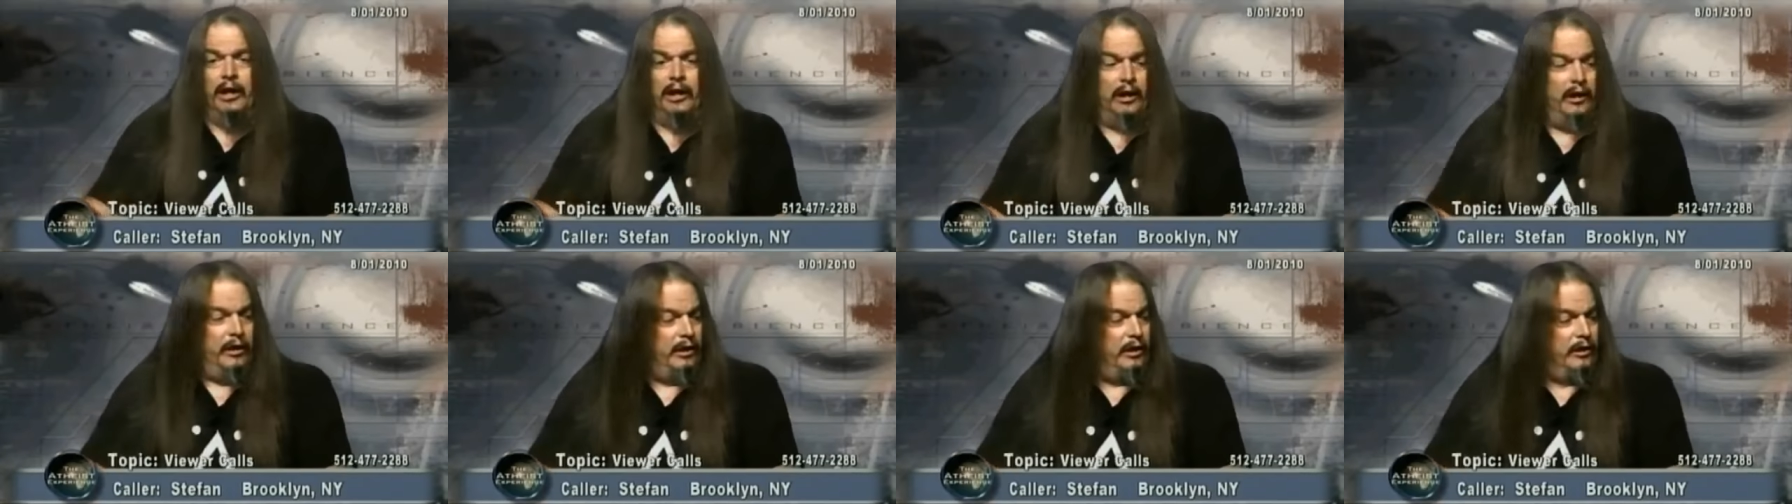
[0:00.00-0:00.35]

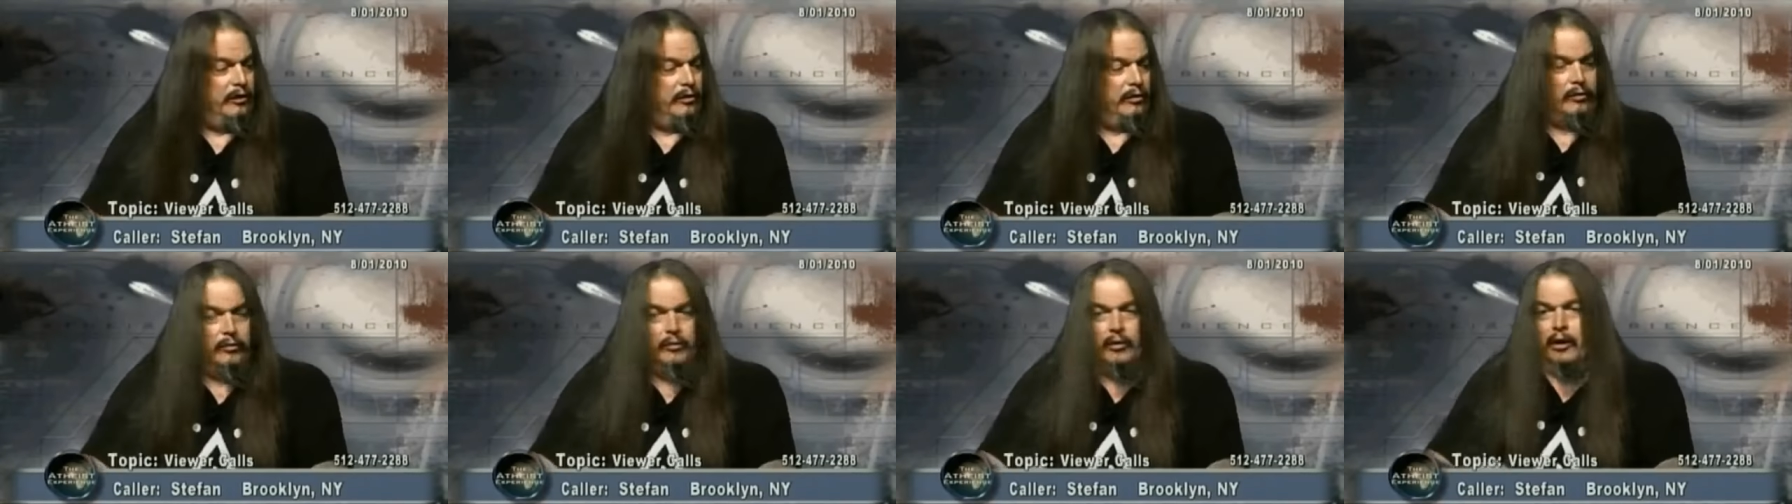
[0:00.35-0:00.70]
uh,
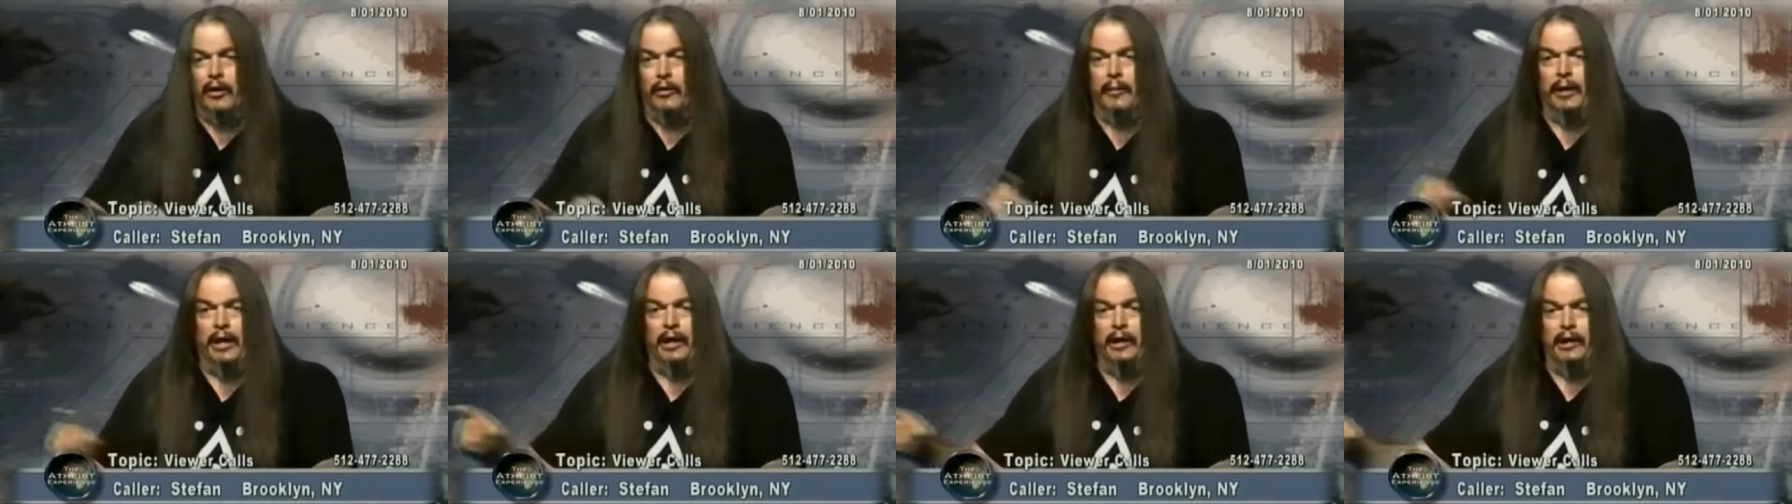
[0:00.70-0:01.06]
in
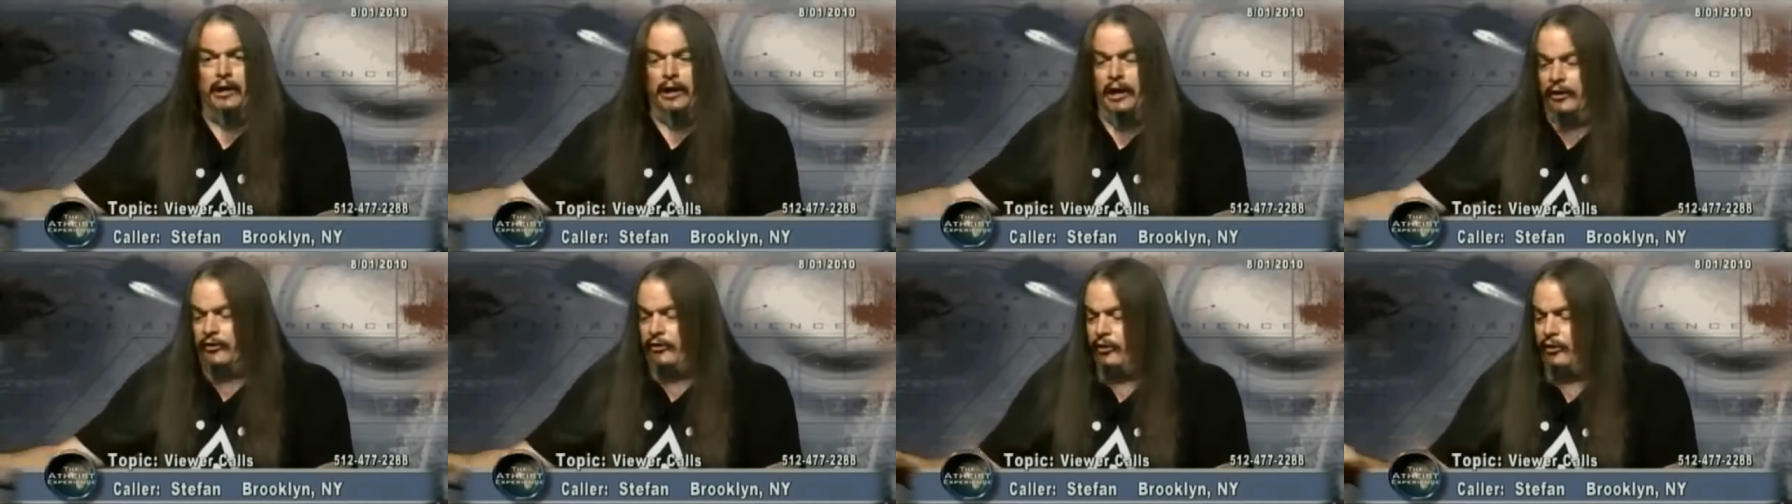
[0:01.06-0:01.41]
Deuteronomy and
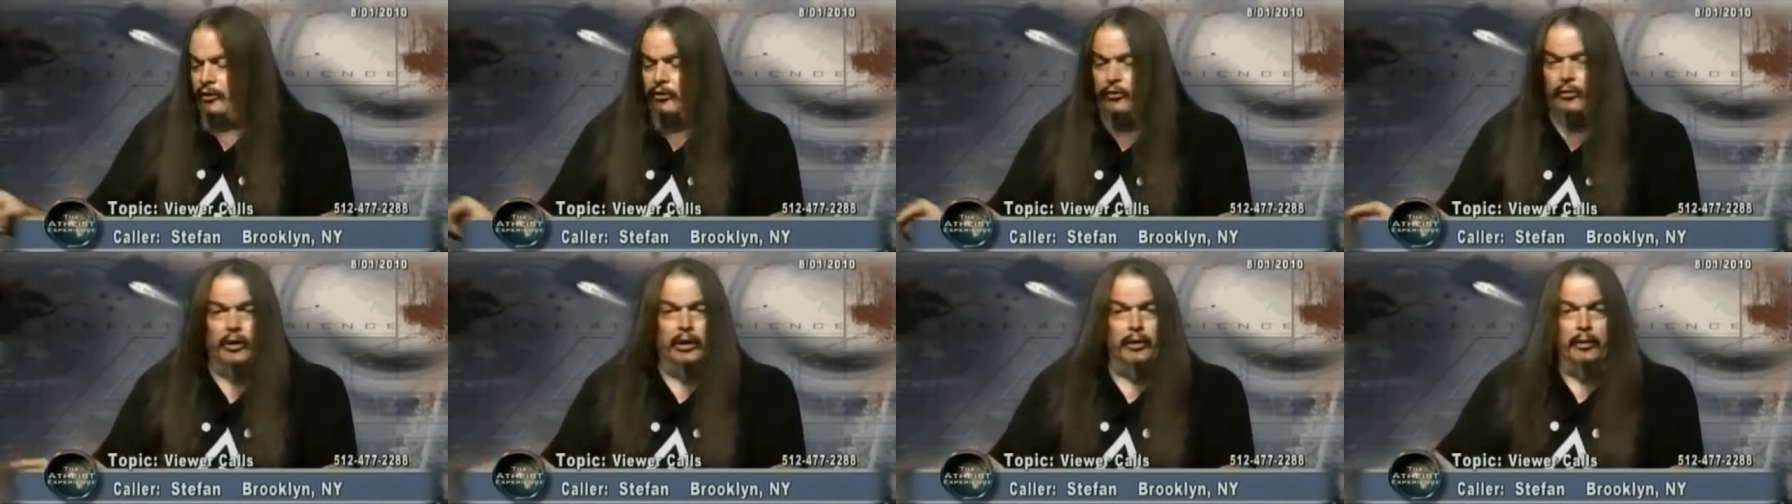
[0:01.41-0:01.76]
in
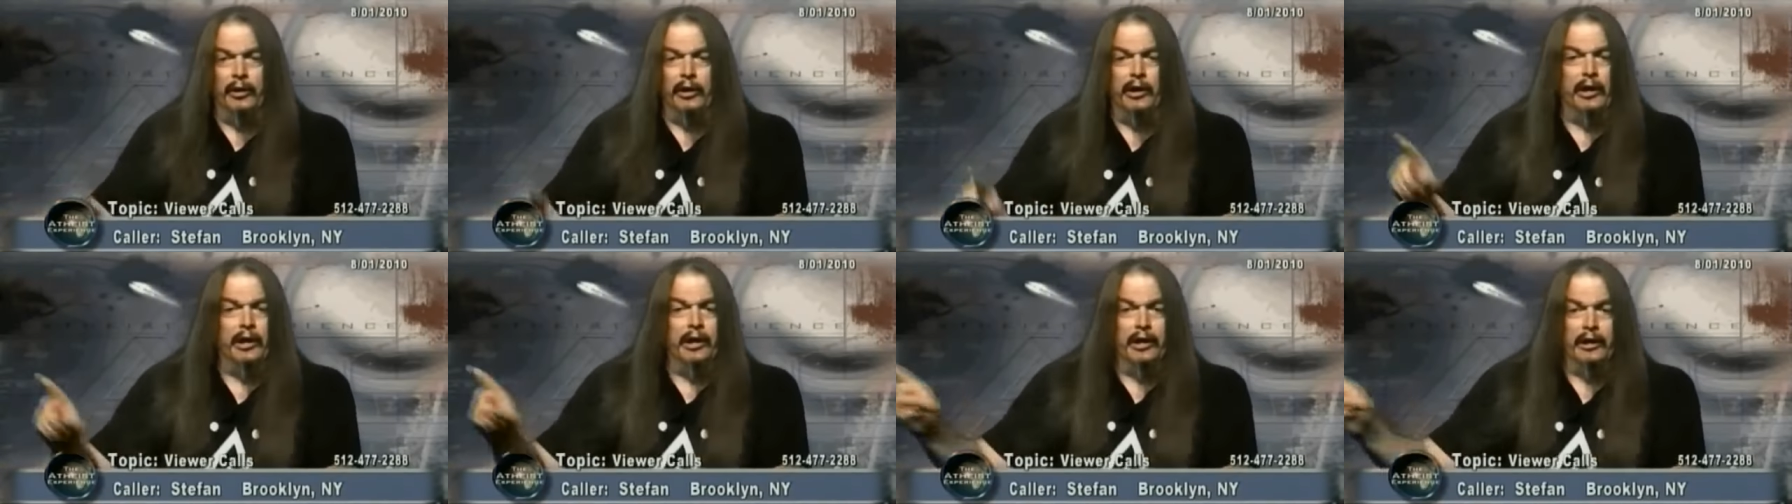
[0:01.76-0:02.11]
Exodus
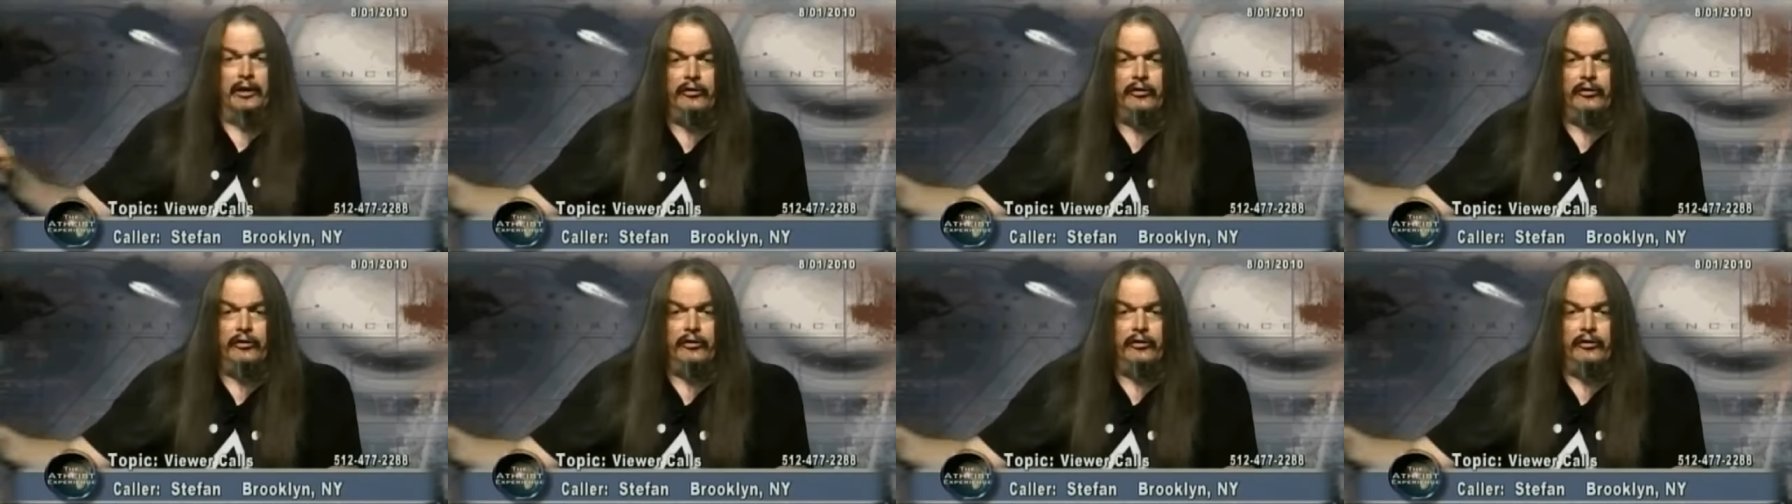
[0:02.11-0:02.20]
21 and in